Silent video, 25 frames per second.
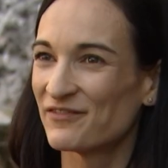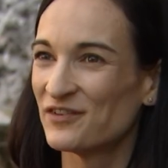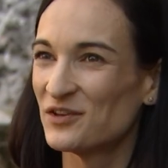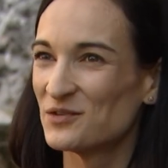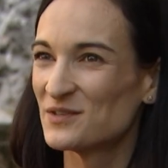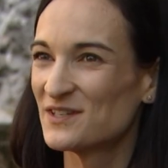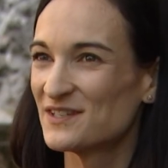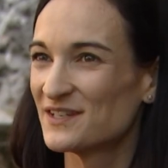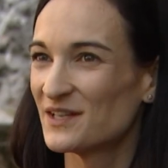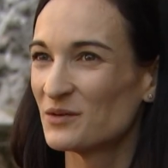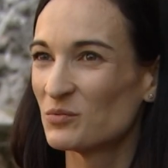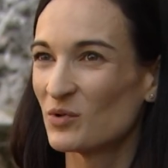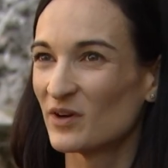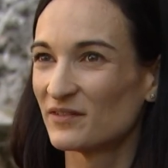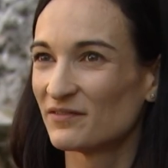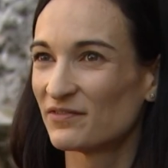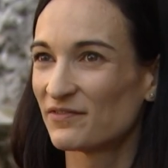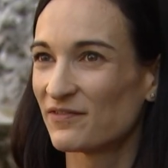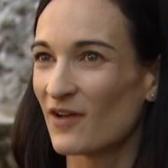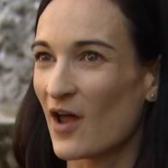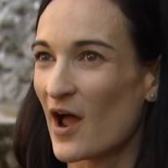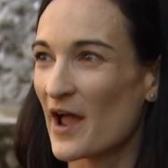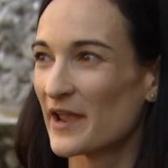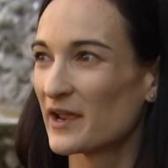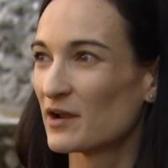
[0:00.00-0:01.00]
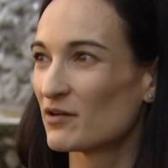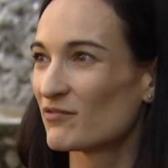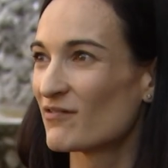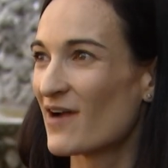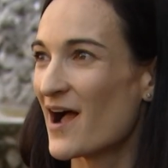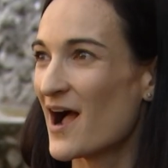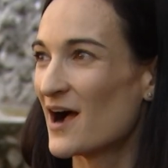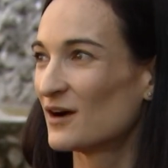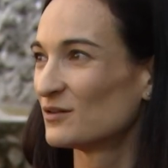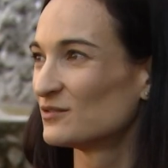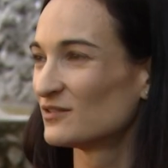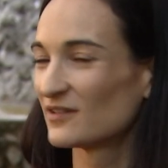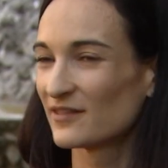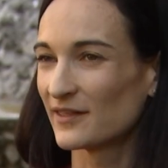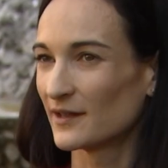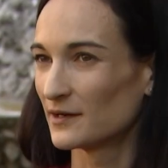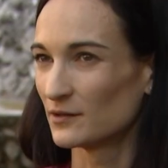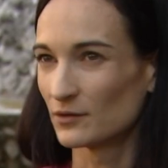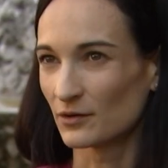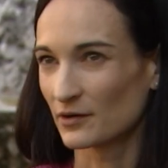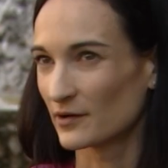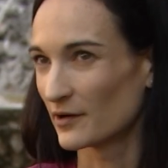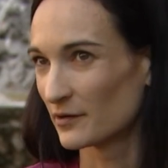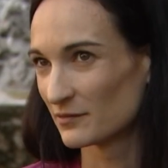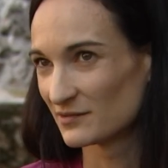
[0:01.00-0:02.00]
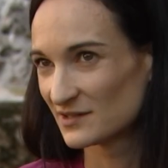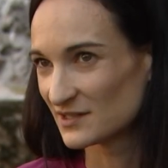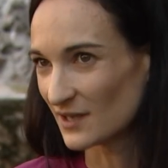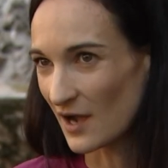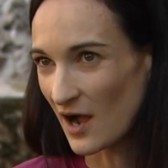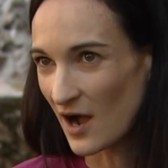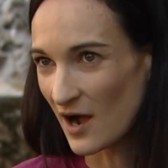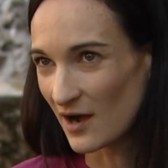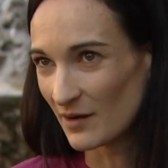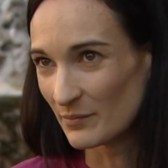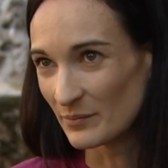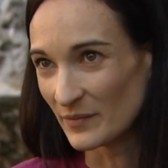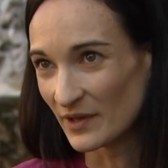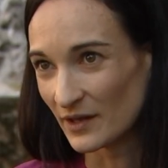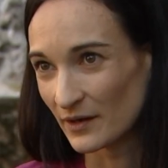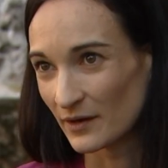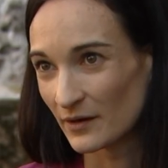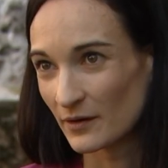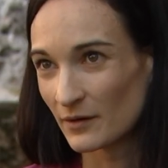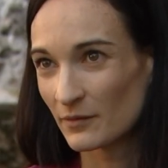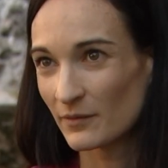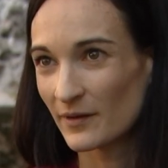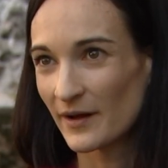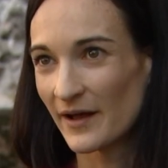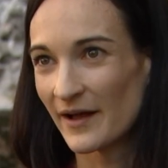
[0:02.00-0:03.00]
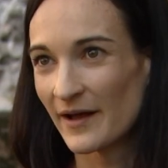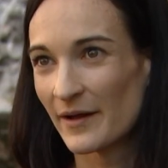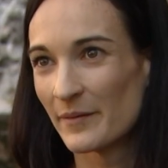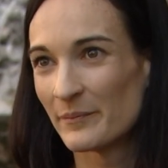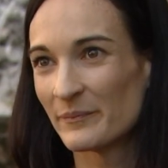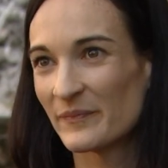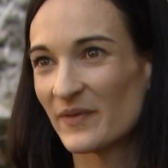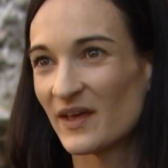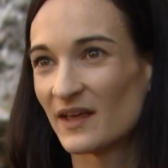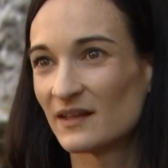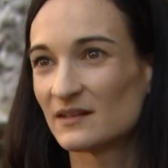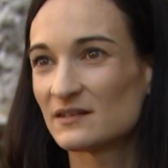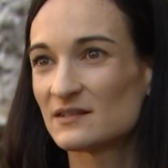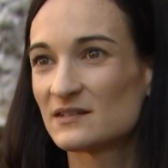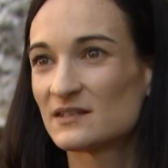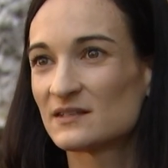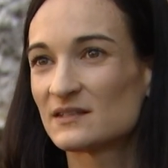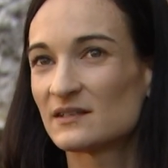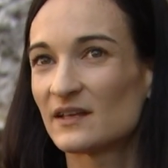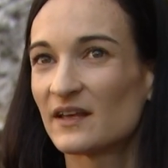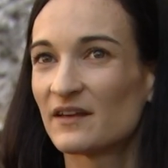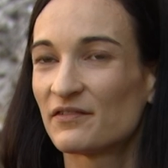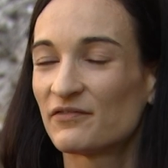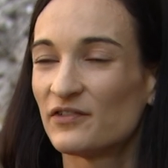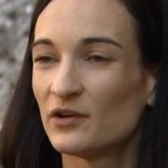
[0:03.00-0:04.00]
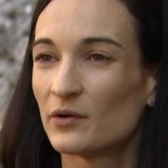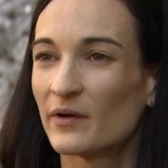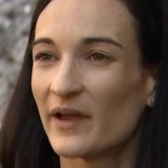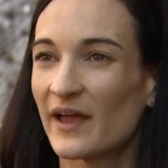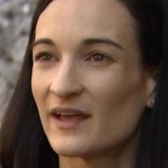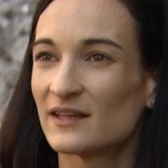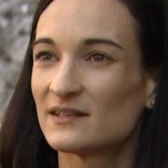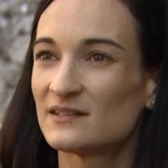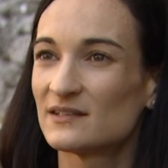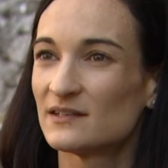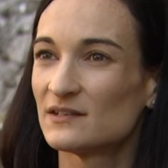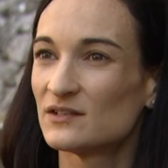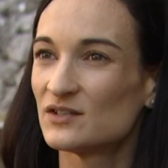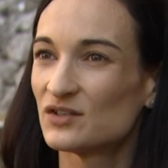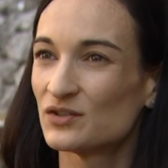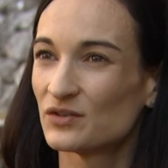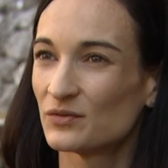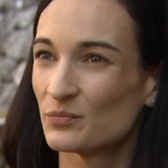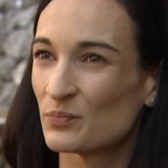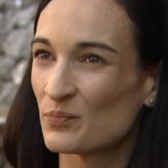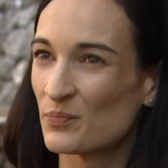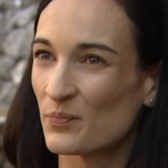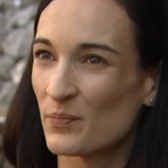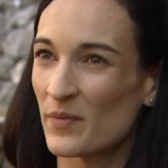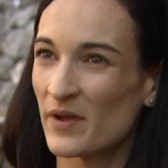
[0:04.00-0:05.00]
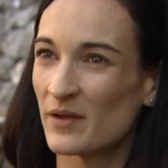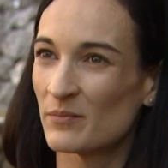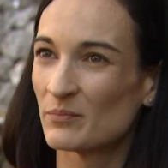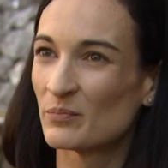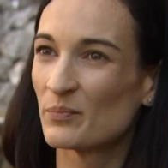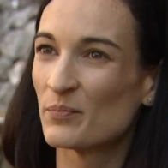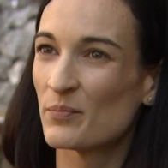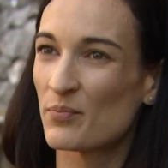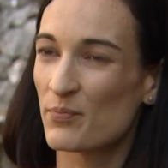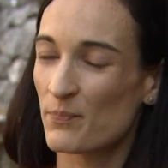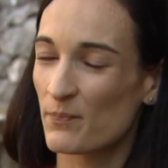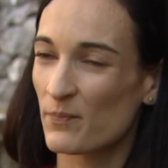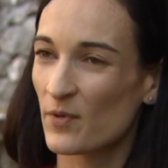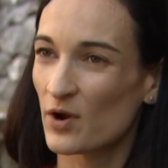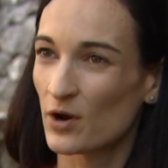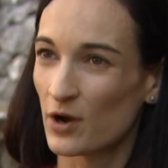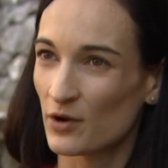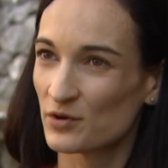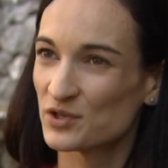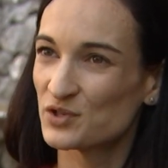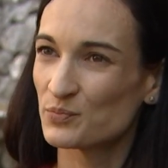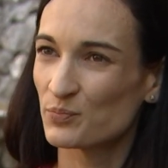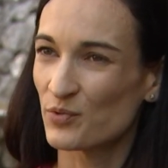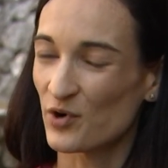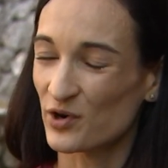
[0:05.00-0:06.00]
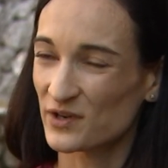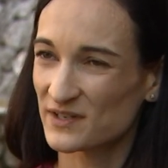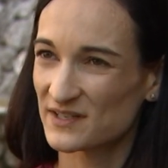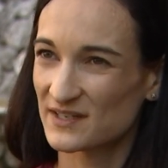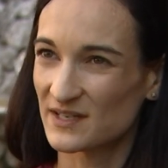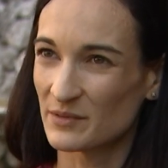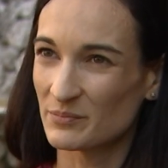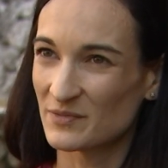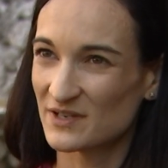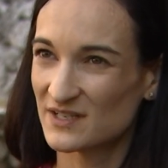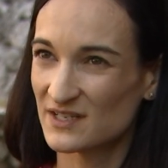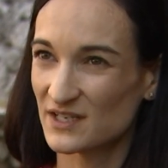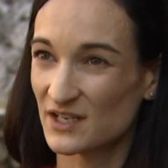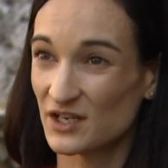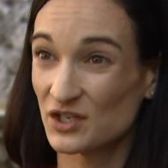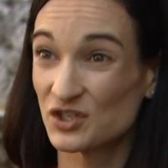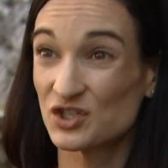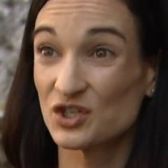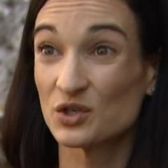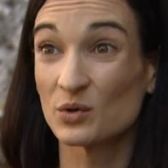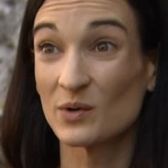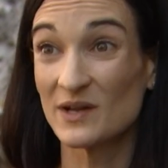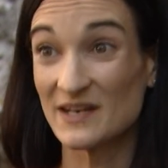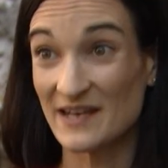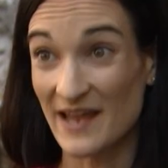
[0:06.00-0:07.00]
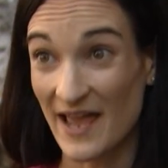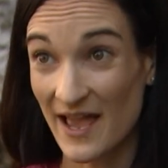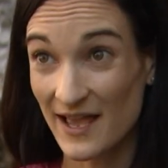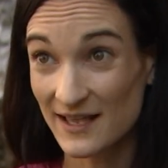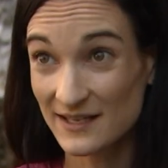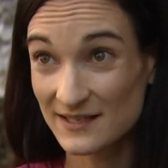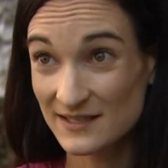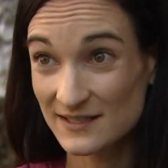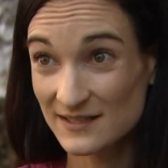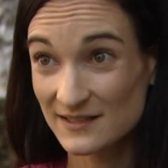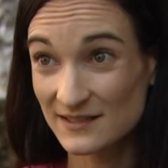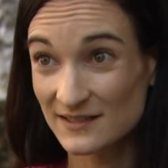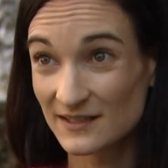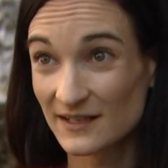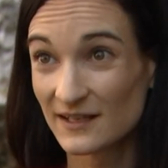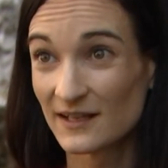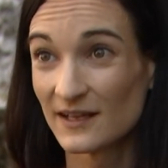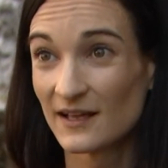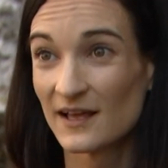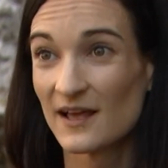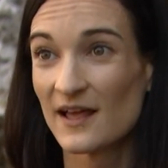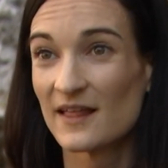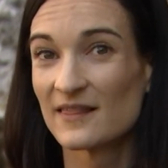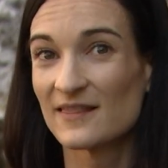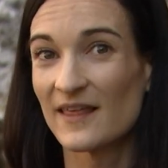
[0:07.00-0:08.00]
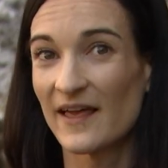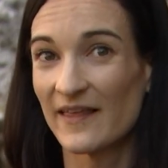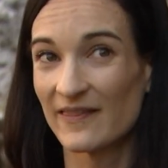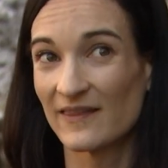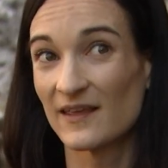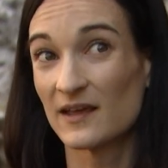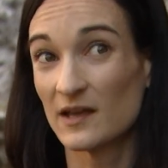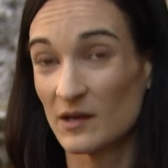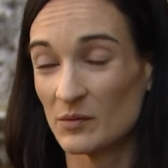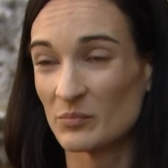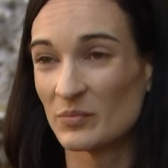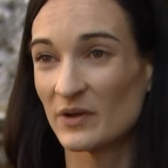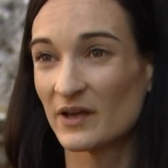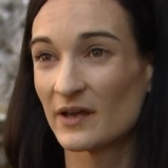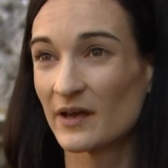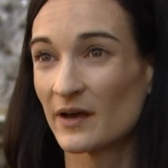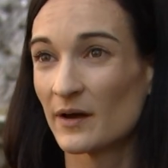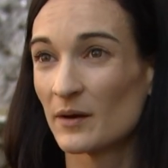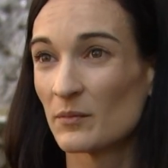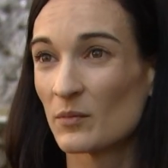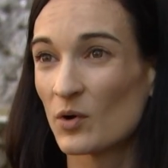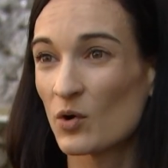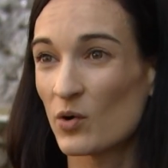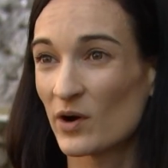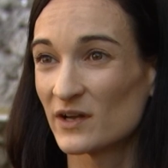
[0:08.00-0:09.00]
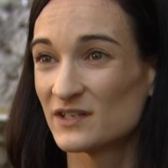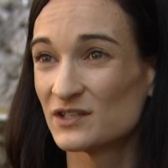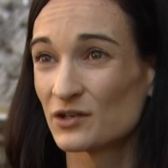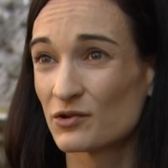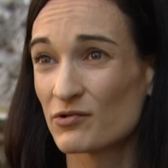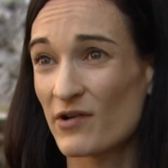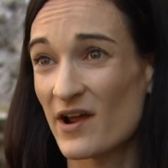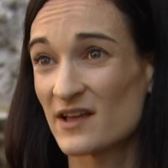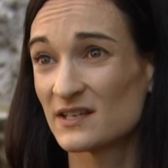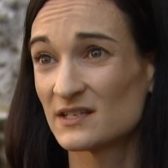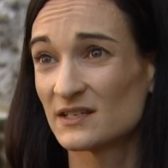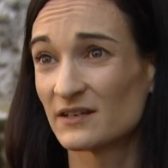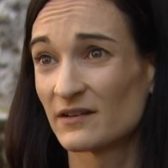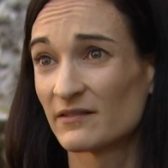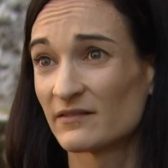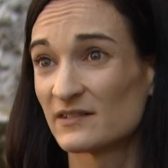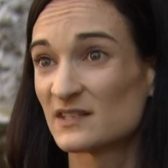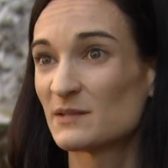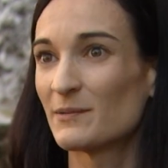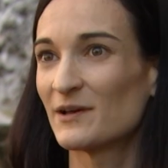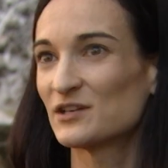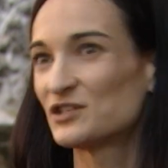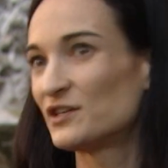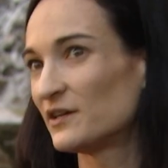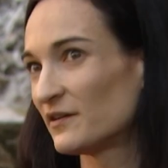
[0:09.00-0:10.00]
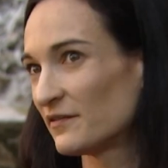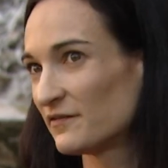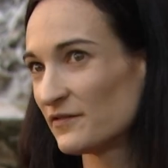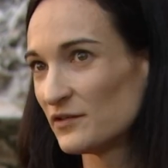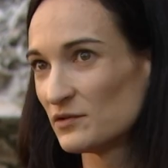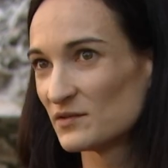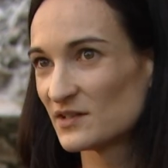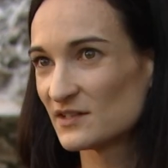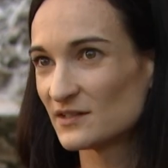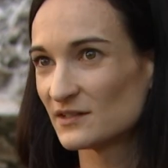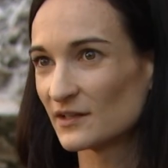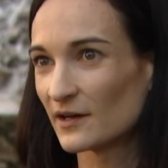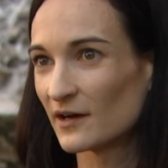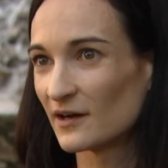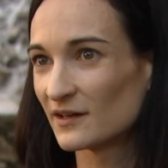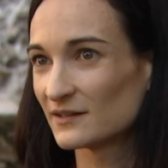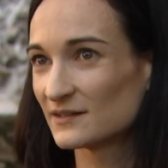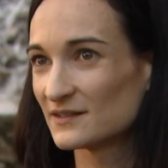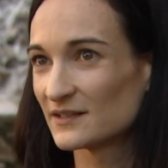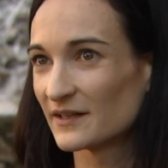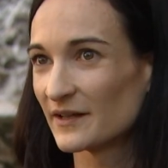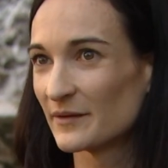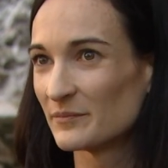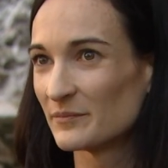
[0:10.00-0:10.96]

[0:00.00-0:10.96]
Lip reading: if you see one flying around, they're not going to harm you. It's if you get in close proximity to a nest, then they can become quite aggressive, especially if you start